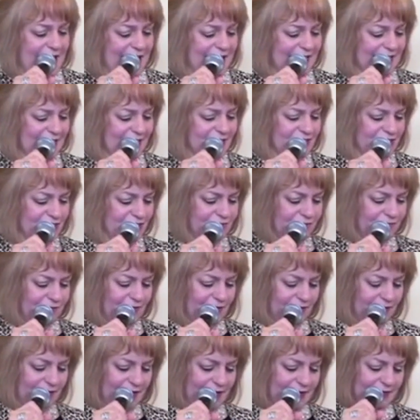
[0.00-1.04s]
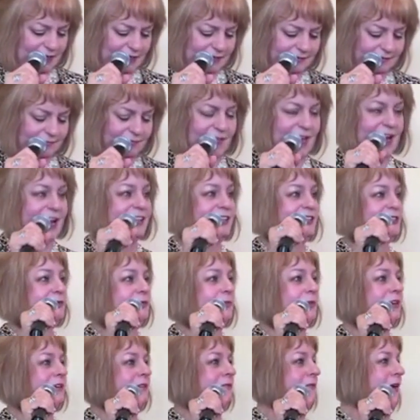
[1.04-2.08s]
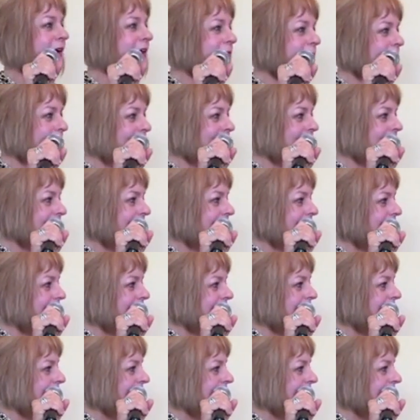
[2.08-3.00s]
And I just felt like I just wanted to run away.